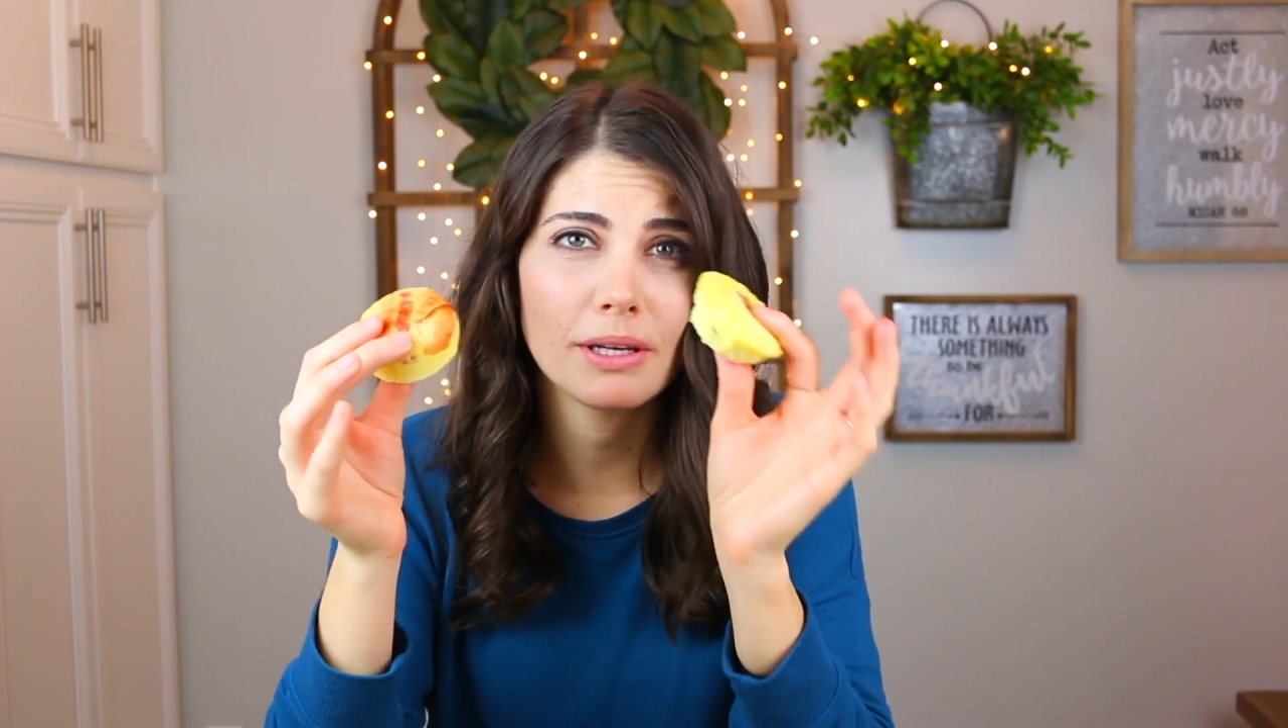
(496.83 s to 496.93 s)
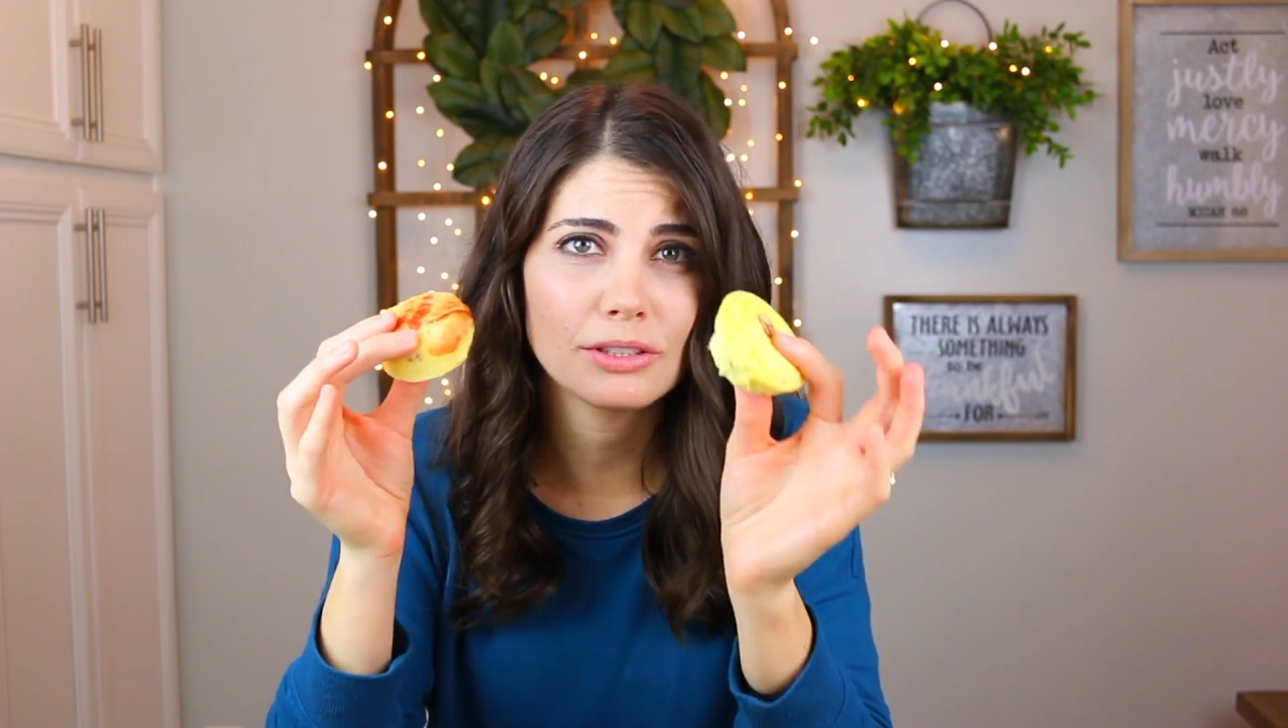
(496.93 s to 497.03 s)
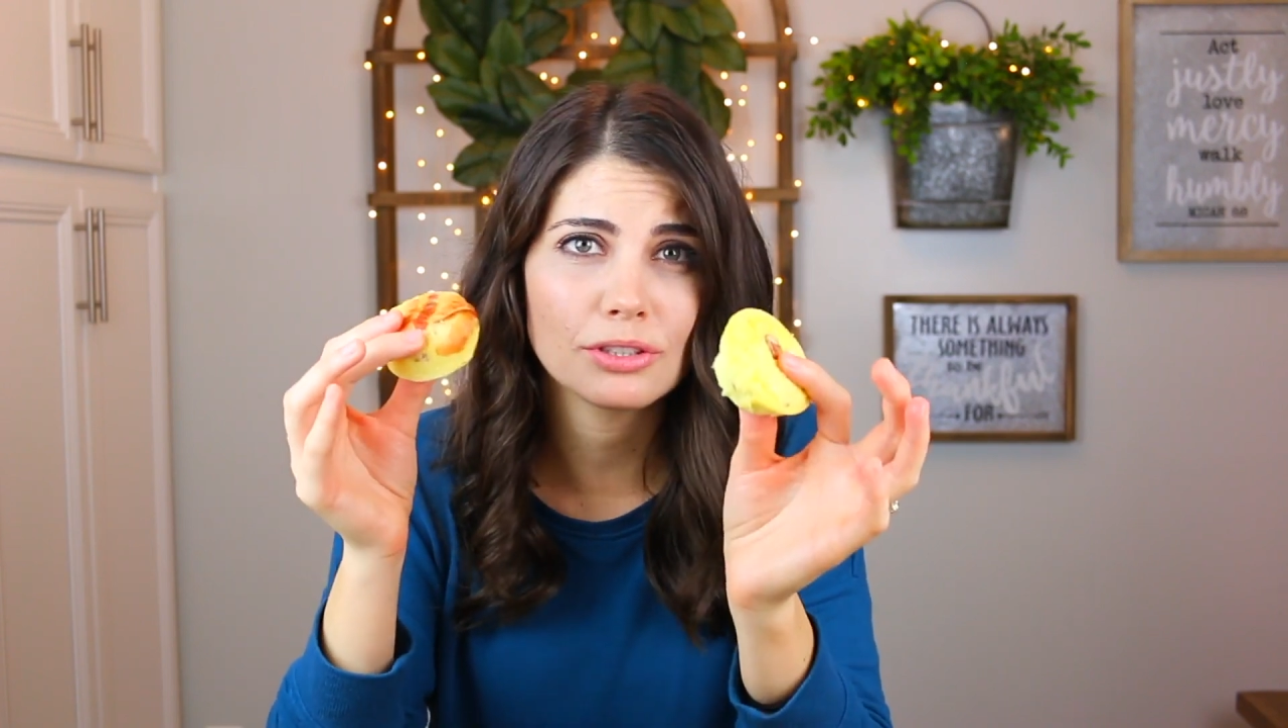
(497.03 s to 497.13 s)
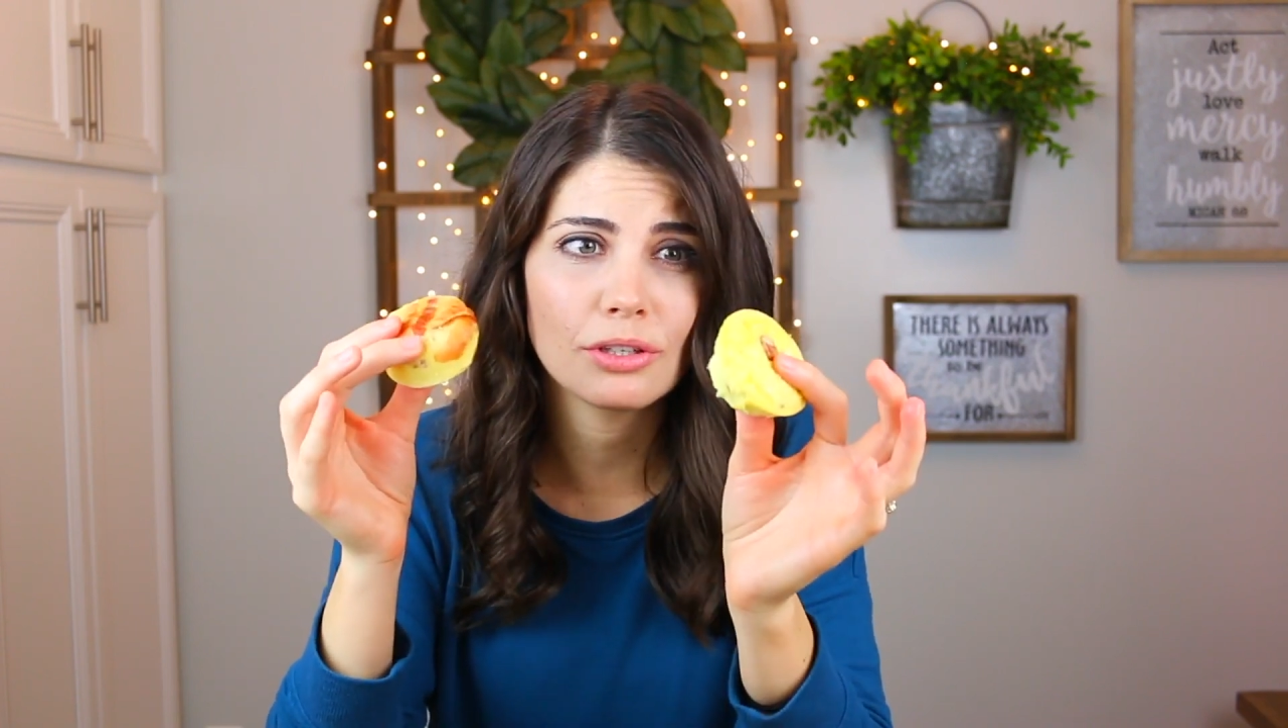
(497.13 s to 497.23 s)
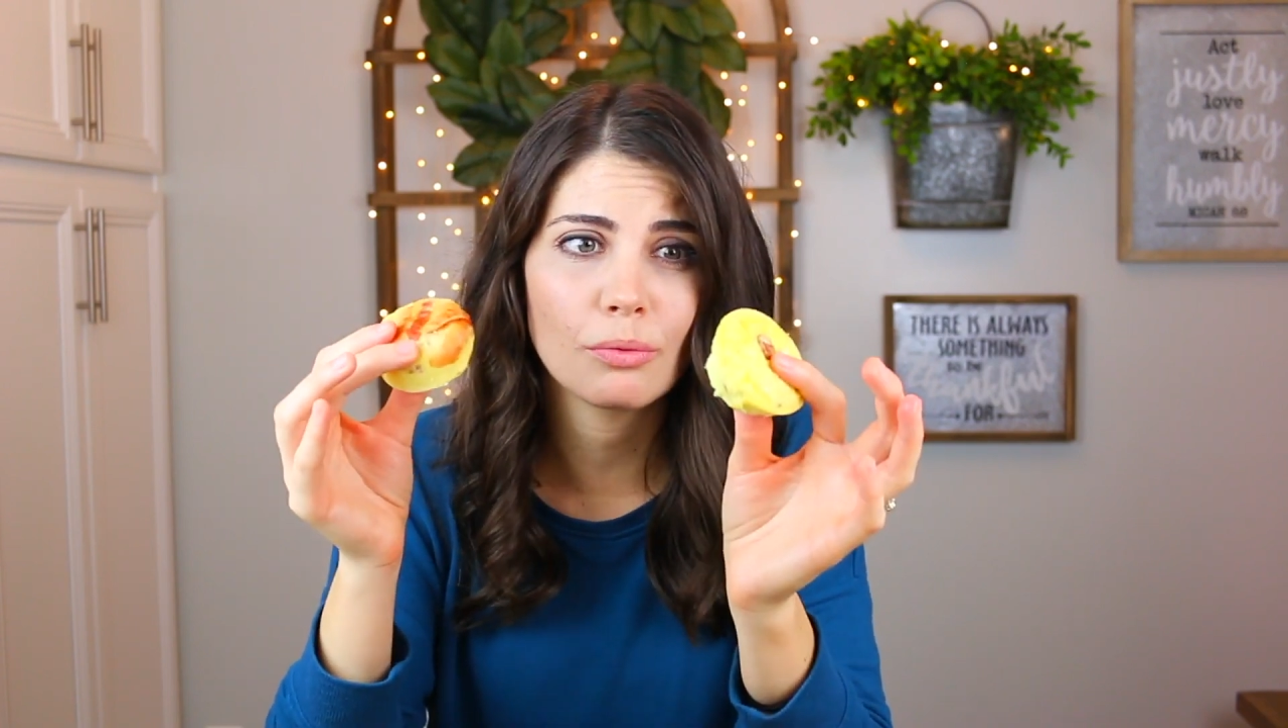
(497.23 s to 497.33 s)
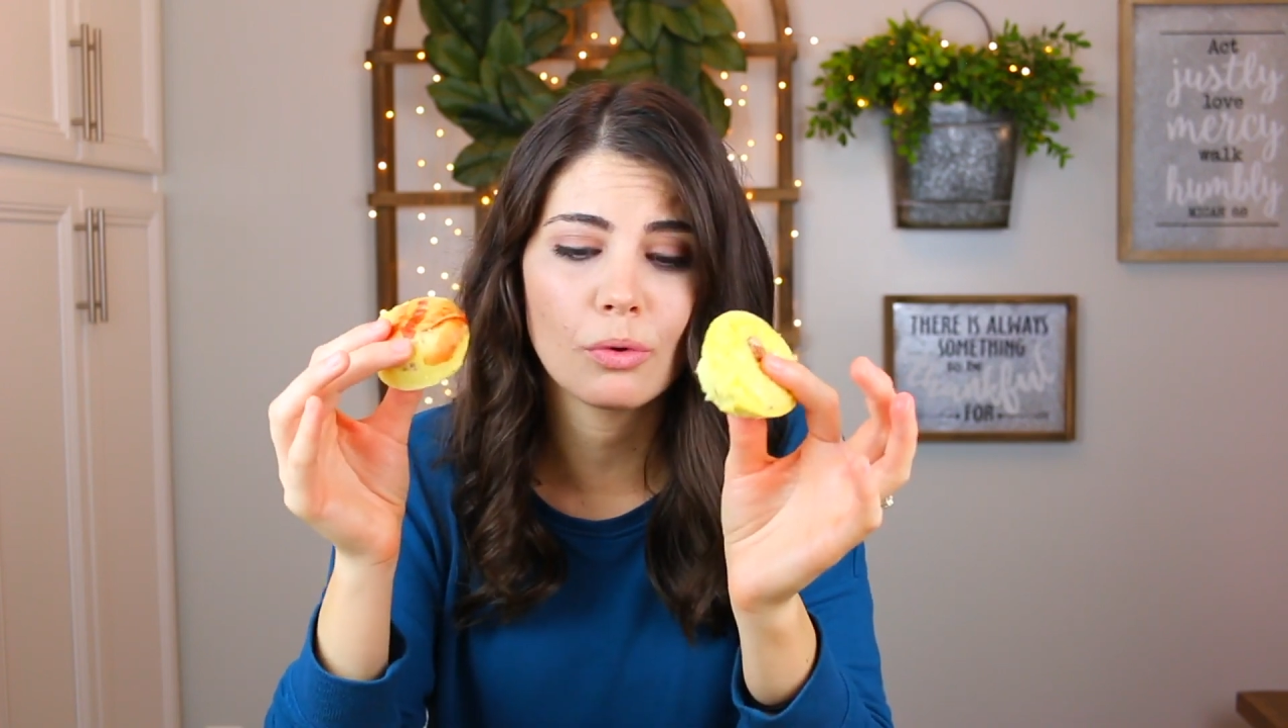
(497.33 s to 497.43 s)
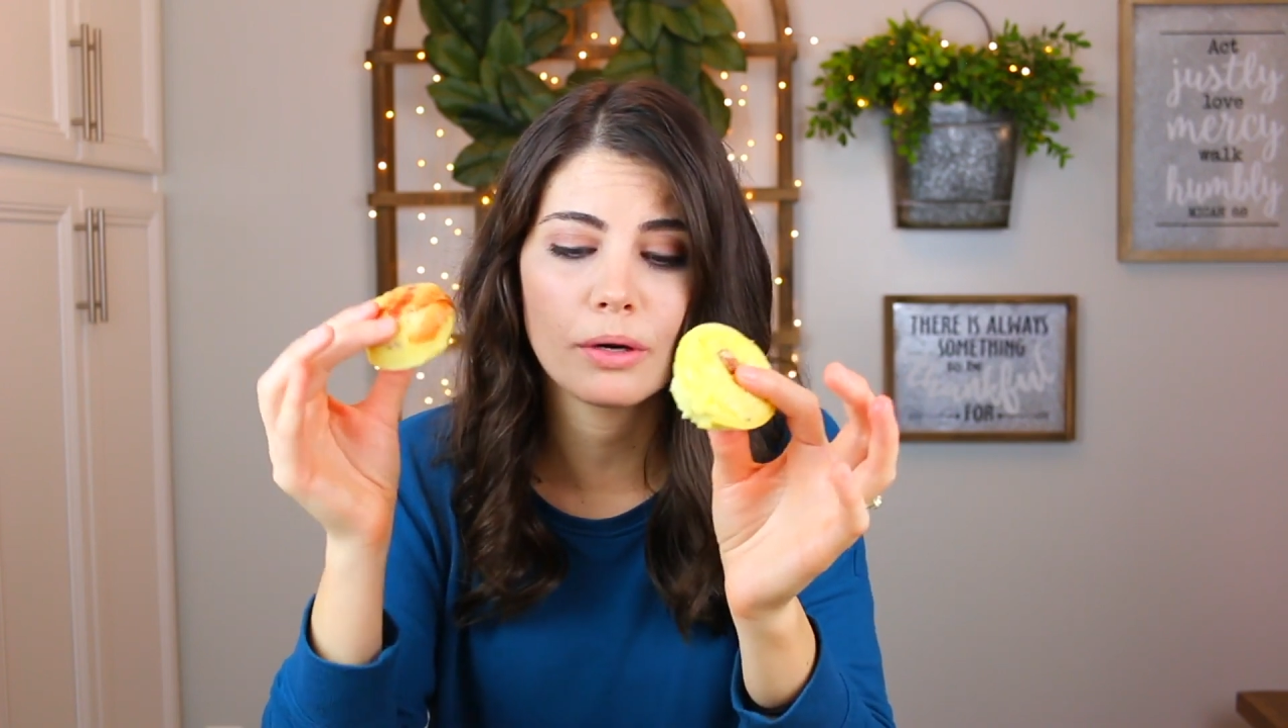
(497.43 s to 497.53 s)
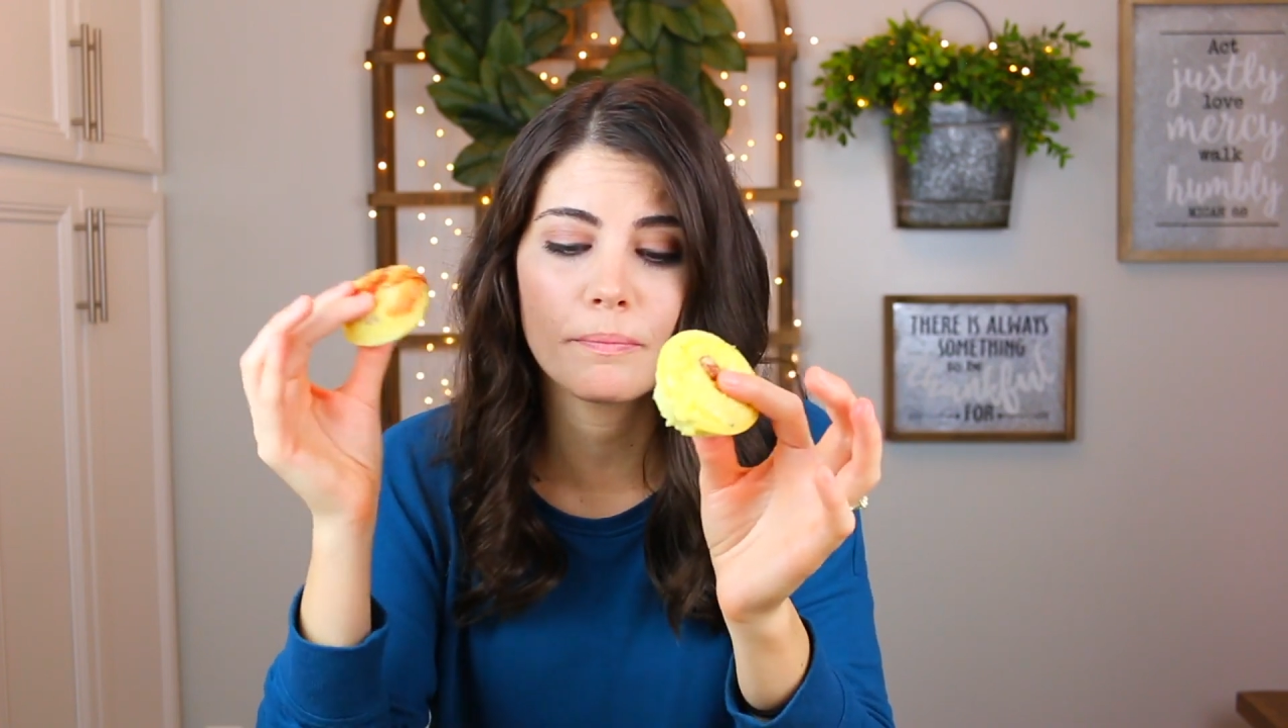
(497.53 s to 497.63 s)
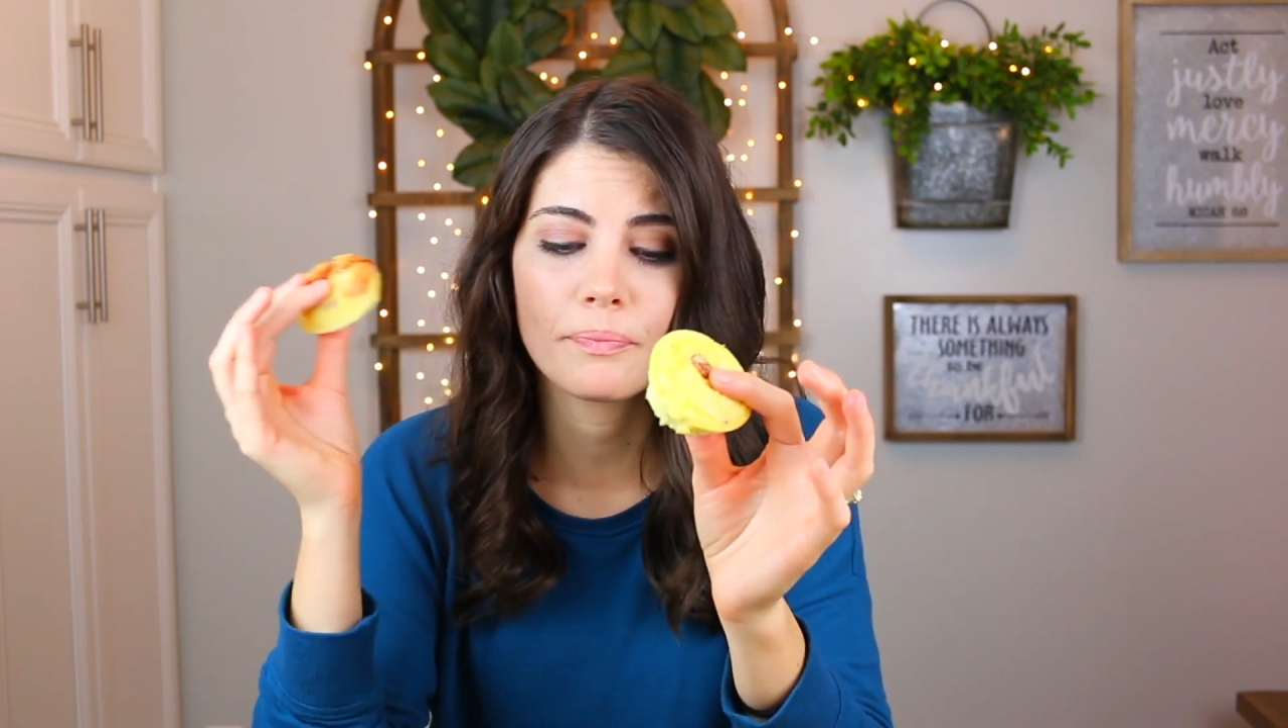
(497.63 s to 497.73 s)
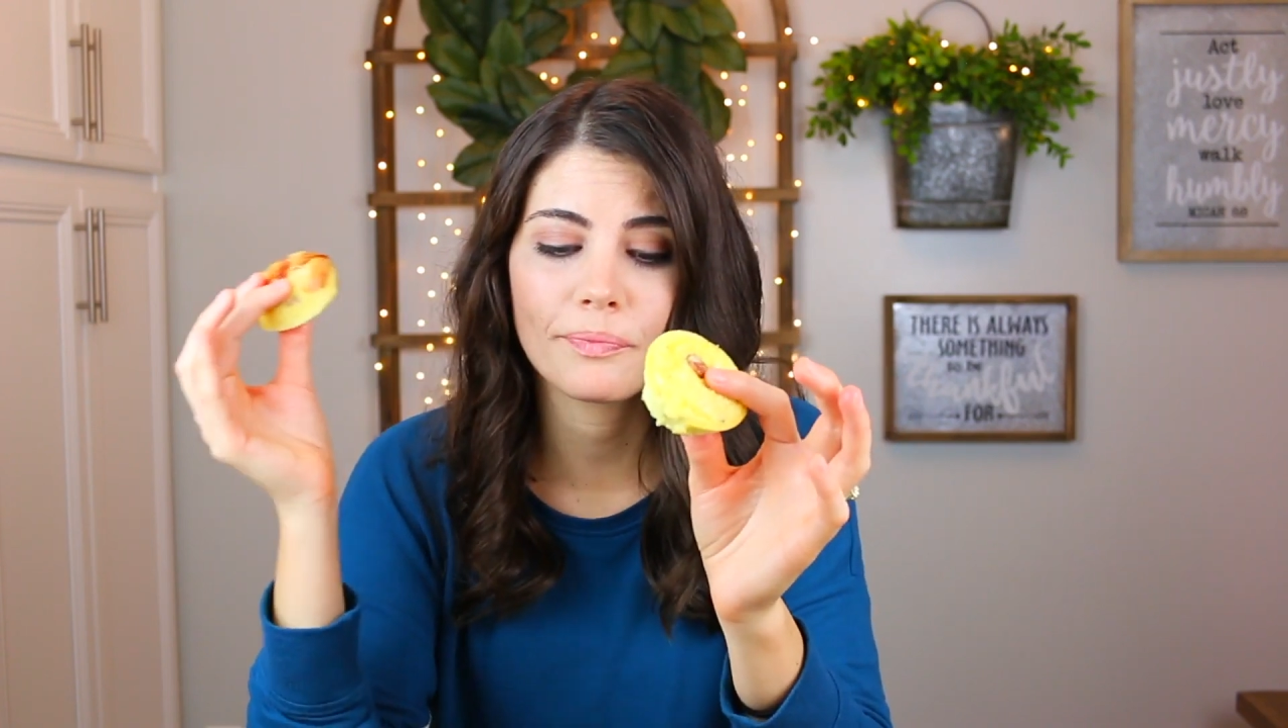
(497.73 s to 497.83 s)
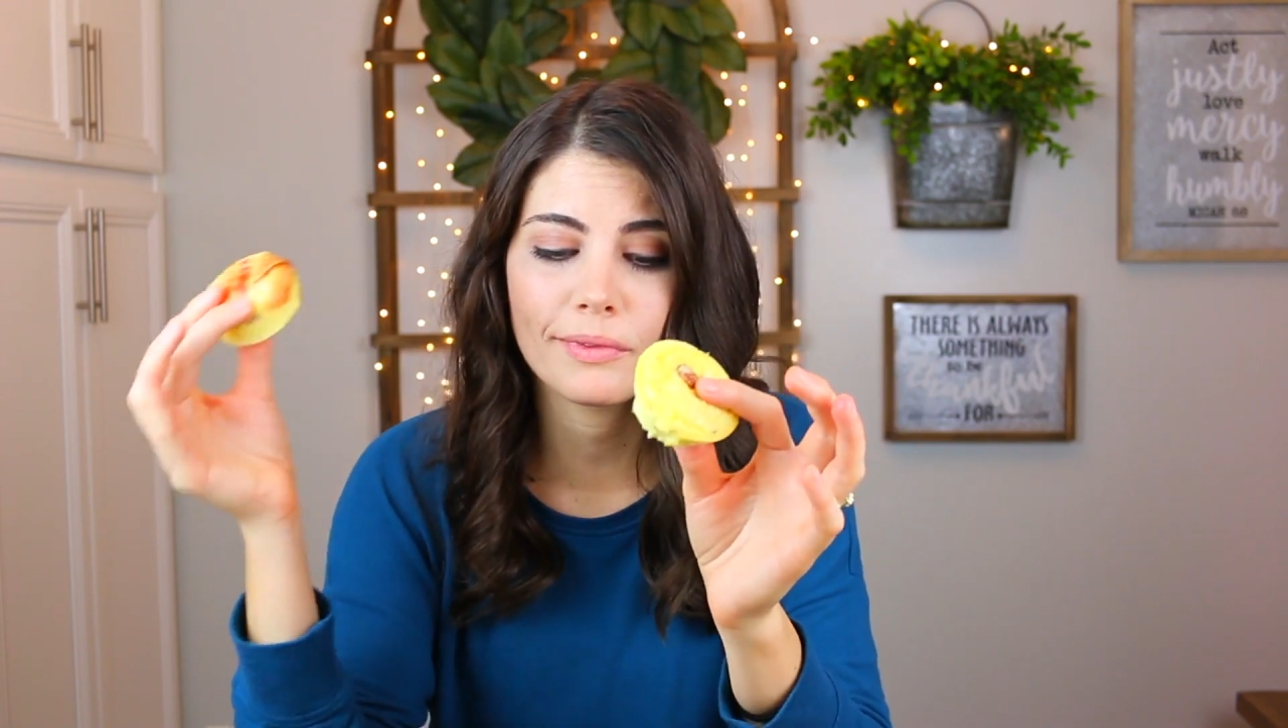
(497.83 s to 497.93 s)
Mine are still warm.